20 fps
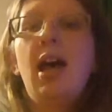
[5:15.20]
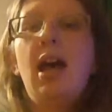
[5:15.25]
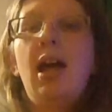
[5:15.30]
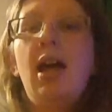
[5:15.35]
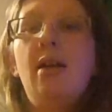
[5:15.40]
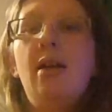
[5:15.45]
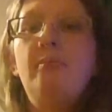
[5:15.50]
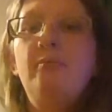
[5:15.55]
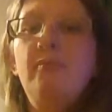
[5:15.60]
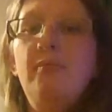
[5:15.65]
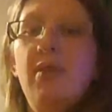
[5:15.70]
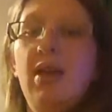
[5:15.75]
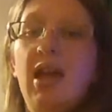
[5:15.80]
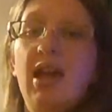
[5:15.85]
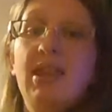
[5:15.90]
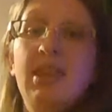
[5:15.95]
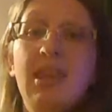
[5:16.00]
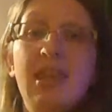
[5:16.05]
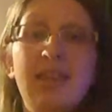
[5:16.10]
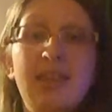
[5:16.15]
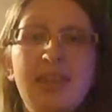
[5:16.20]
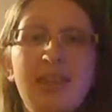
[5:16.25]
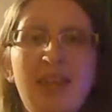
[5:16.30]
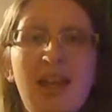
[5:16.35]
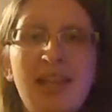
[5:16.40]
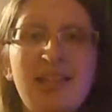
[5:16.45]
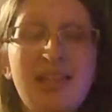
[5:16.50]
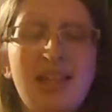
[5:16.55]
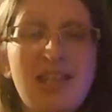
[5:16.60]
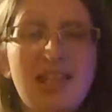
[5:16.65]
And
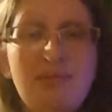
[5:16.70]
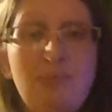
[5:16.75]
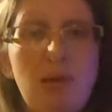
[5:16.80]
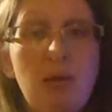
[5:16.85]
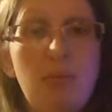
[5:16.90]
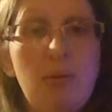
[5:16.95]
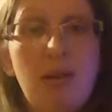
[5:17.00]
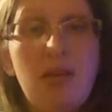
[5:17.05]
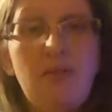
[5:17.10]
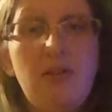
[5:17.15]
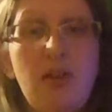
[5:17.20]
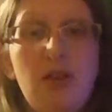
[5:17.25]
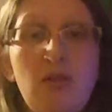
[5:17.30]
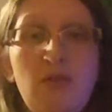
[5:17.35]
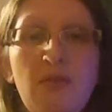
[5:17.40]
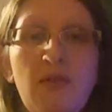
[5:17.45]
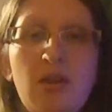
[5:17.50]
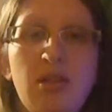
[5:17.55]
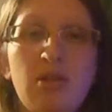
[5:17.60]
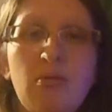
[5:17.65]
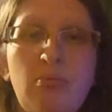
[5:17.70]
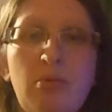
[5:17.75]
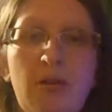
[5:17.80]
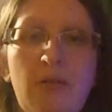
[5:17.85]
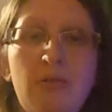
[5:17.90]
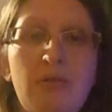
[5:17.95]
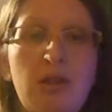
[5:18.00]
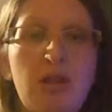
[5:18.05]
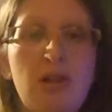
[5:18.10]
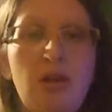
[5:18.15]
that tends to be a bit of a universal,
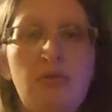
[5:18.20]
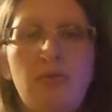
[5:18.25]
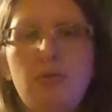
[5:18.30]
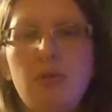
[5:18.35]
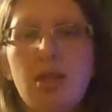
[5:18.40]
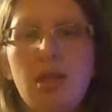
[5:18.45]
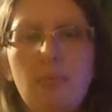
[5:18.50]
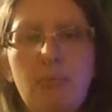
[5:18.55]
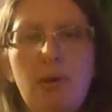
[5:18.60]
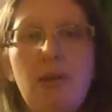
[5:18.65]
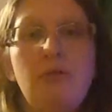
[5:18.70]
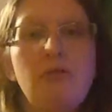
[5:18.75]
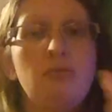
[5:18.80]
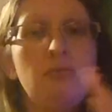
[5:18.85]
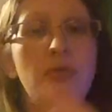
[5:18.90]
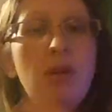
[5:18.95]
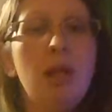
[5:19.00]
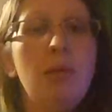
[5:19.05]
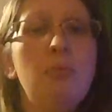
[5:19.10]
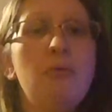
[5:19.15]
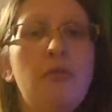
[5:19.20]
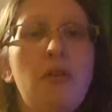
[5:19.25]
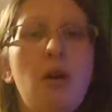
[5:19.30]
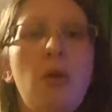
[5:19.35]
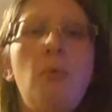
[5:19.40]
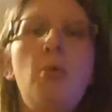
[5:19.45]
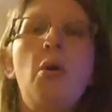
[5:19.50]
some parents really prefer